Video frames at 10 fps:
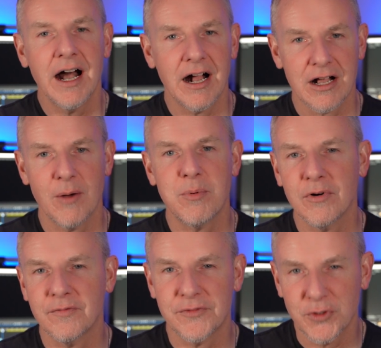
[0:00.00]
a couple
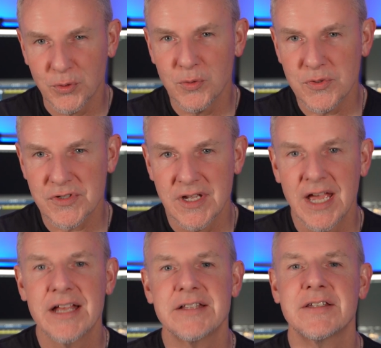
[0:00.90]
of tools
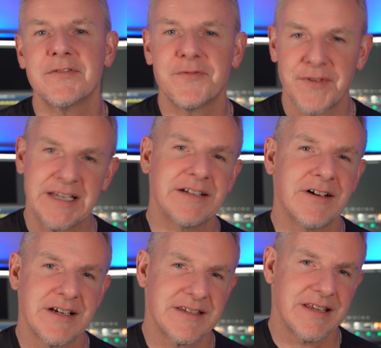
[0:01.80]
to
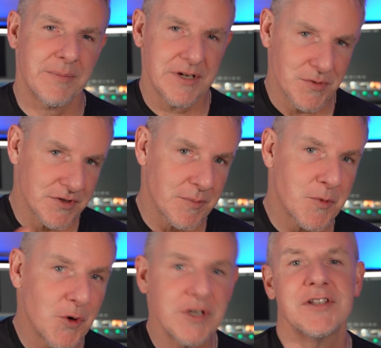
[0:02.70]
finalize the image, which I'm
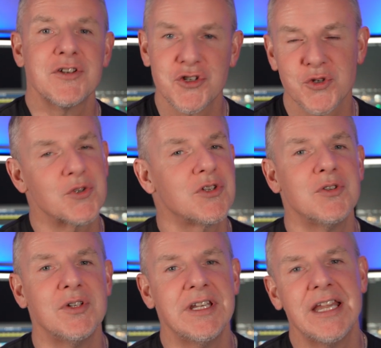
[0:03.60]
going to show
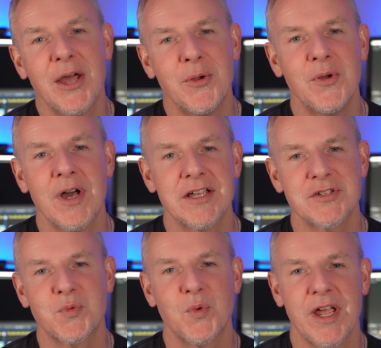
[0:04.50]
you now
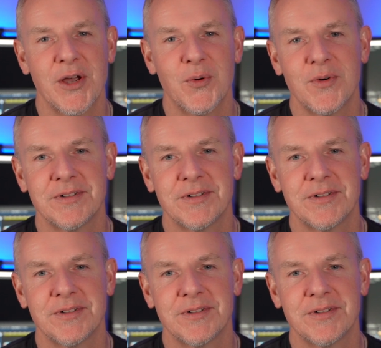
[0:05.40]
as well.